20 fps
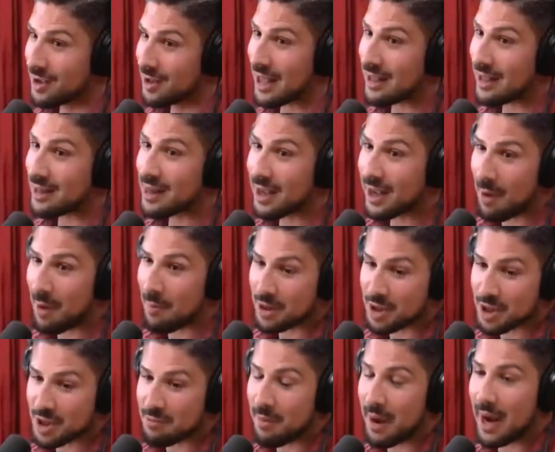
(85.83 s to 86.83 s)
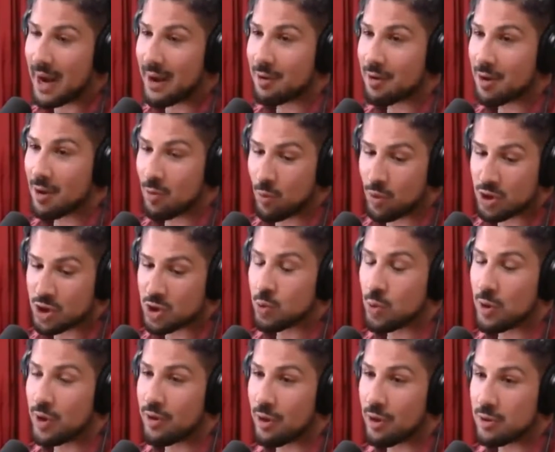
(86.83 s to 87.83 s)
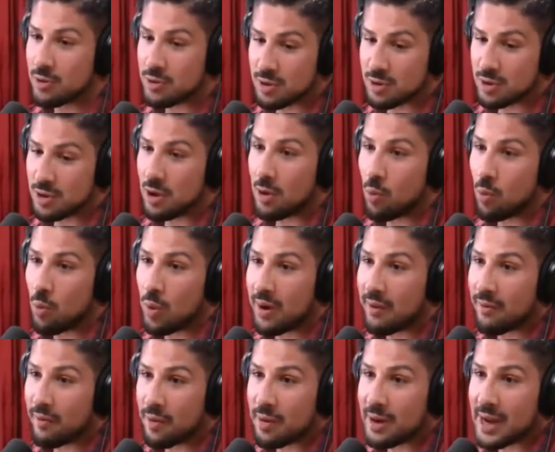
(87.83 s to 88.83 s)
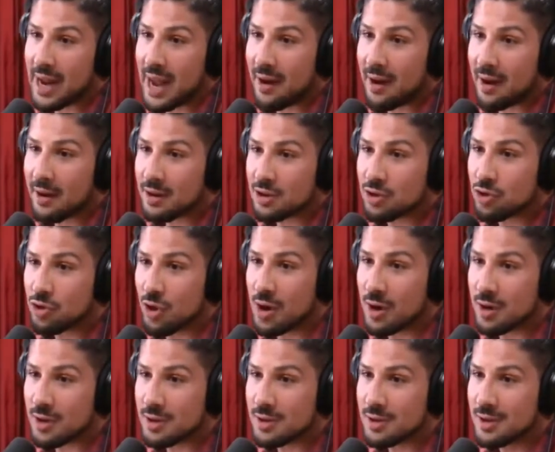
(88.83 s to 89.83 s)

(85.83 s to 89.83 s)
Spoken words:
Like, think how much he made to just wear those, you know, whatever he had on his trunks.